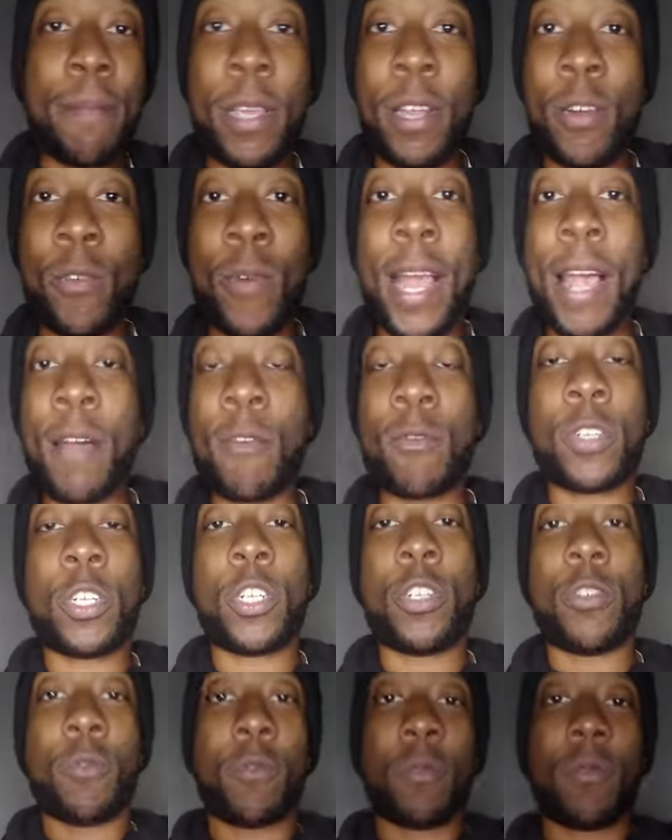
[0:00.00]
to be around
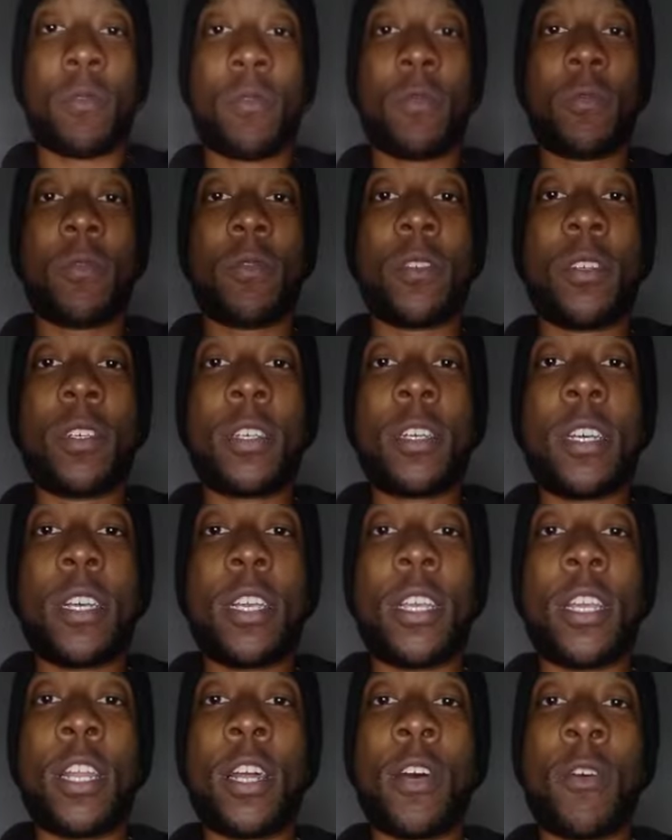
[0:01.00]
with you.
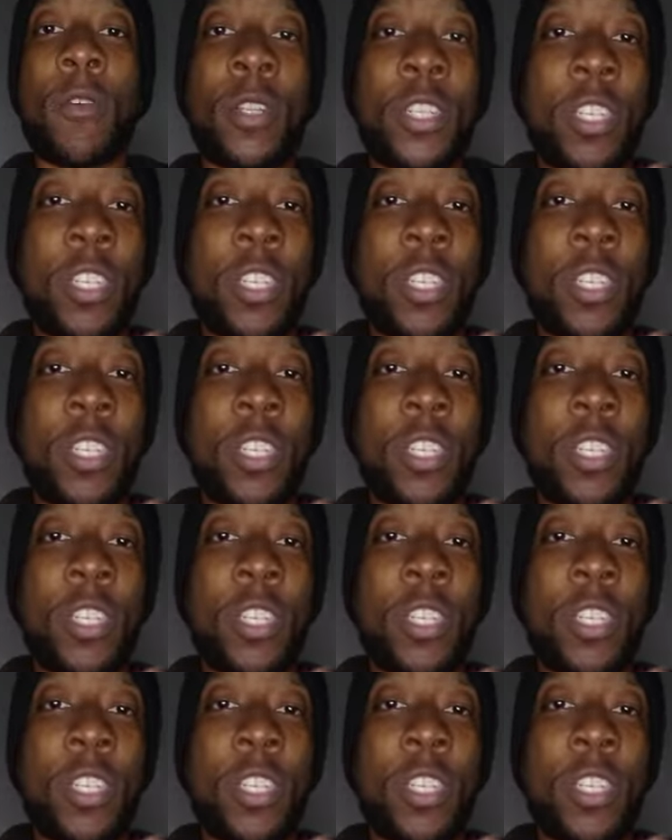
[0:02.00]
You know,